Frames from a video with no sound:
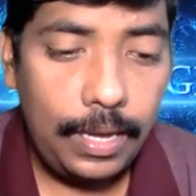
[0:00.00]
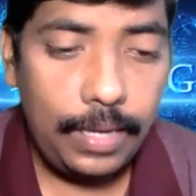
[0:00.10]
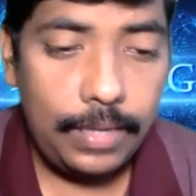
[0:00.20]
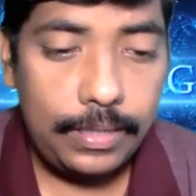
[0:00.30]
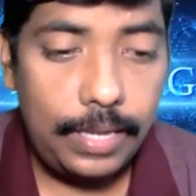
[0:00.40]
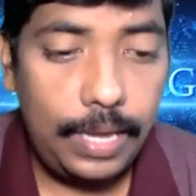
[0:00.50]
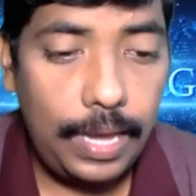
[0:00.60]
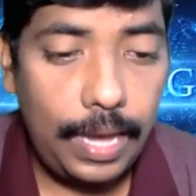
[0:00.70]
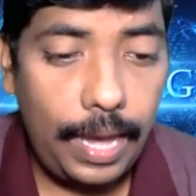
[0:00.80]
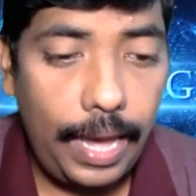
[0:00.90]

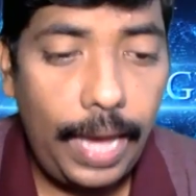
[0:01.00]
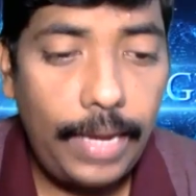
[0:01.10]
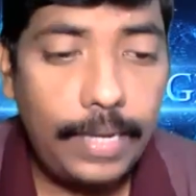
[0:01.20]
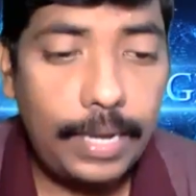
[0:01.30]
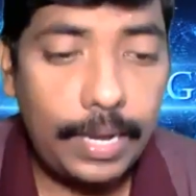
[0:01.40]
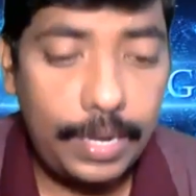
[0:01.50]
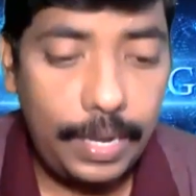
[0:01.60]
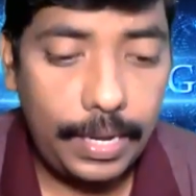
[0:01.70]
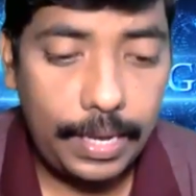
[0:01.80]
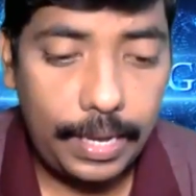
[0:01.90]
See, AI
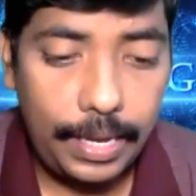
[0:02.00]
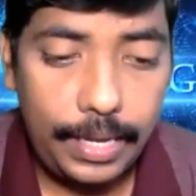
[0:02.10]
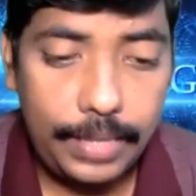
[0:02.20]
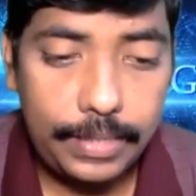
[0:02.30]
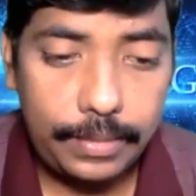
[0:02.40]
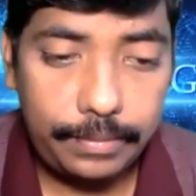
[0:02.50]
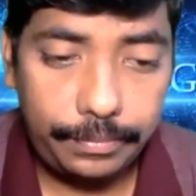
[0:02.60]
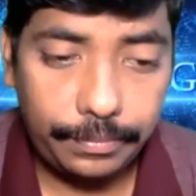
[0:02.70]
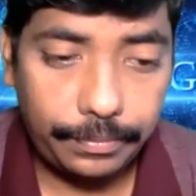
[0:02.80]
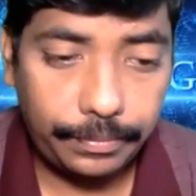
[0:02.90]
technique is
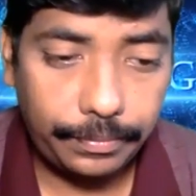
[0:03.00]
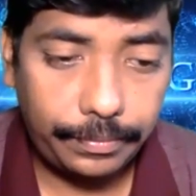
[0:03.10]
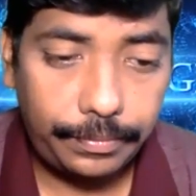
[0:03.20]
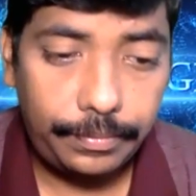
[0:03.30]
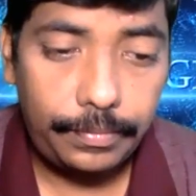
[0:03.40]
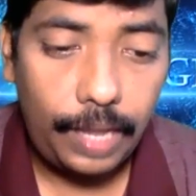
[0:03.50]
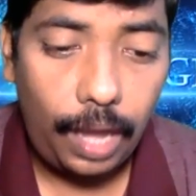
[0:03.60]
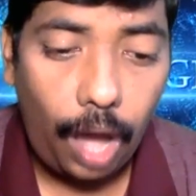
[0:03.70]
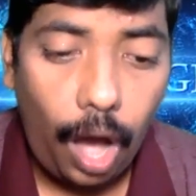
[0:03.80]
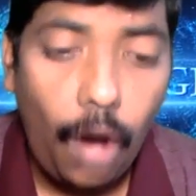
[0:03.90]

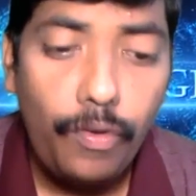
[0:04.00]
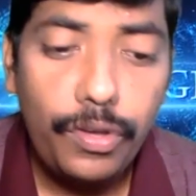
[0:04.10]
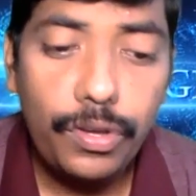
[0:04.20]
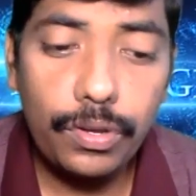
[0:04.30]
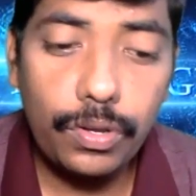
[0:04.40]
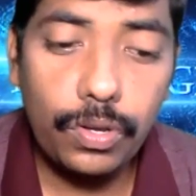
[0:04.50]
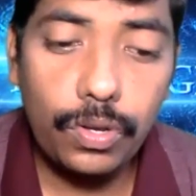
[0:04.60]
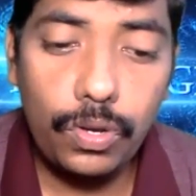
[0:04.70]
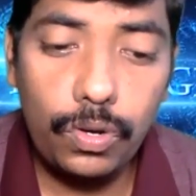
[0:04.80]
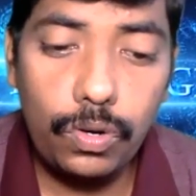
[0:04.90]
how
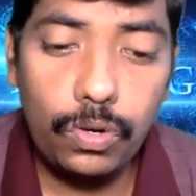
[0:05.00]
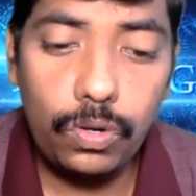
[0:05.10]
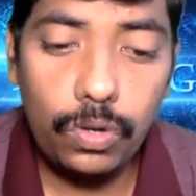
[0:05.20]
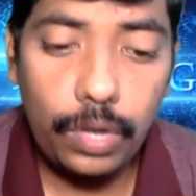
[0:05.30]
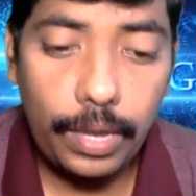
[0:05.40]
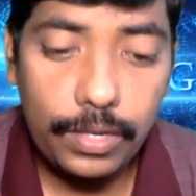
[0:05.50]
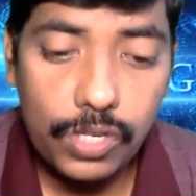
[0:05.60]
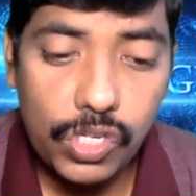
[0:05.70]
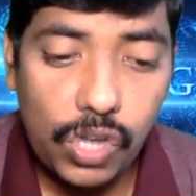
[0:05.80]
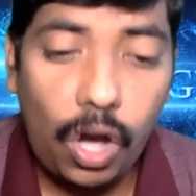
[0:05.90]
you
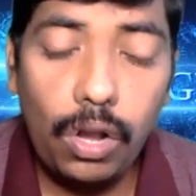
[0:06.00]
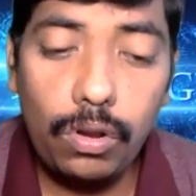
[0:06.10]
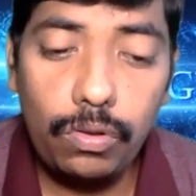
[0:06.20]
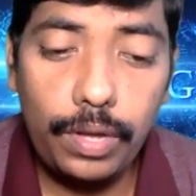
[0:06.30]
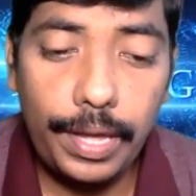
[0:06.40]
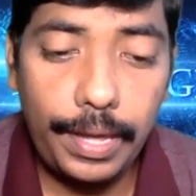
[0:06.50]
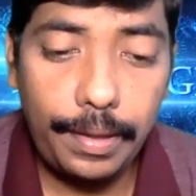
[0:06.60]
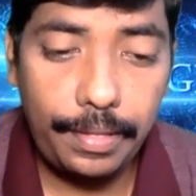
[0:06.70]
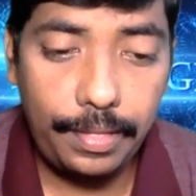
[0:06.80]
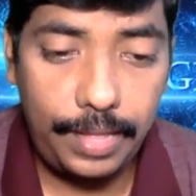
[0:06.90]
solve
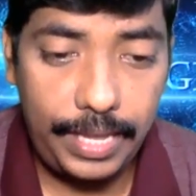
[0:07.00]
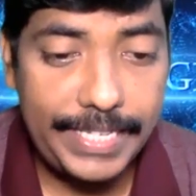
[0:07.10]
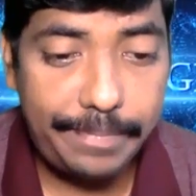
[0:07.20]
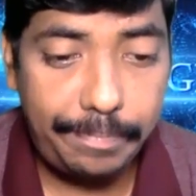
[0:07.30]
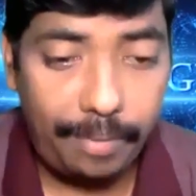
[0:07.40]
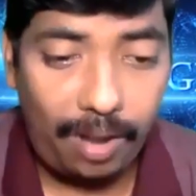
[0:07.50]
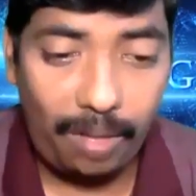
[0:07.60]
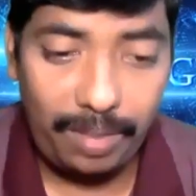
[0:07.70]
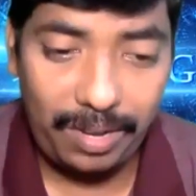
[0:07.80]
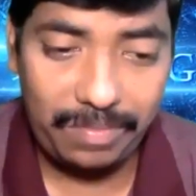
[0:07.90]
these
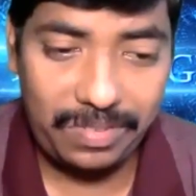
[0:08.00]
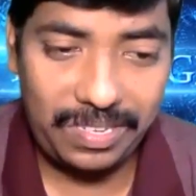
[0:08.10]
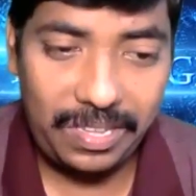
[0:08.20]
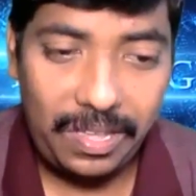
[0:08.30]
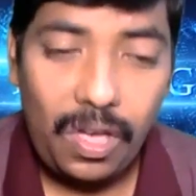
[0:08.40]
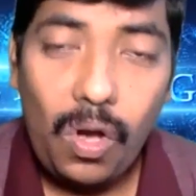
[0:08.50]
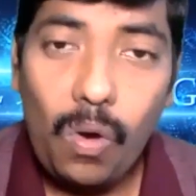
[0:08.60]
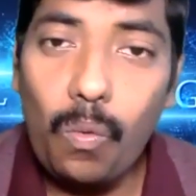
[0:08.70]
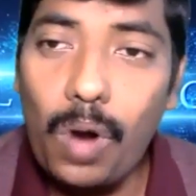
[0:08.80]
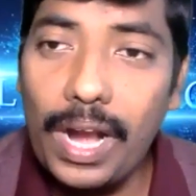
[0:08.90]
problems.
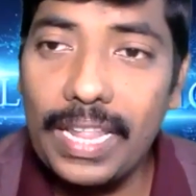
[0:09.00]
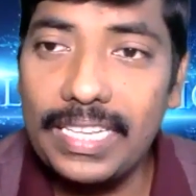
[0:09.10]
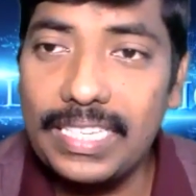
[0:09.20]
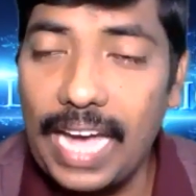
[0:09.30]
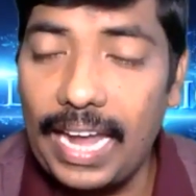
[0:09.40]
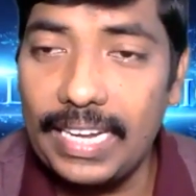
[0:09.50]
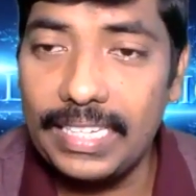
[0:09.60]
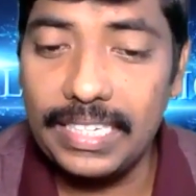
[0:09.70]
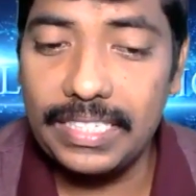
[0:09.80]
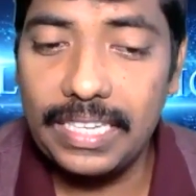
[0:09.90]
What are the
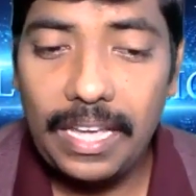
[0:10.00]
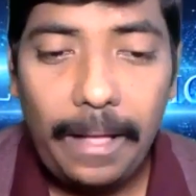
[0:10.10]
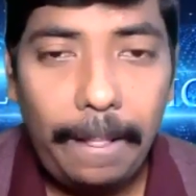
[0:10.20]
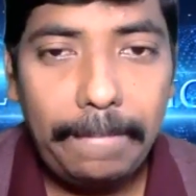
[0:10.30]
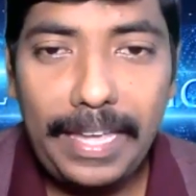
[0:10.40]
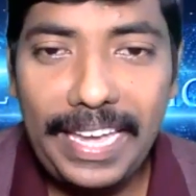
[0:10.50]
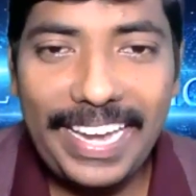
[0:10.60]
challenges? See,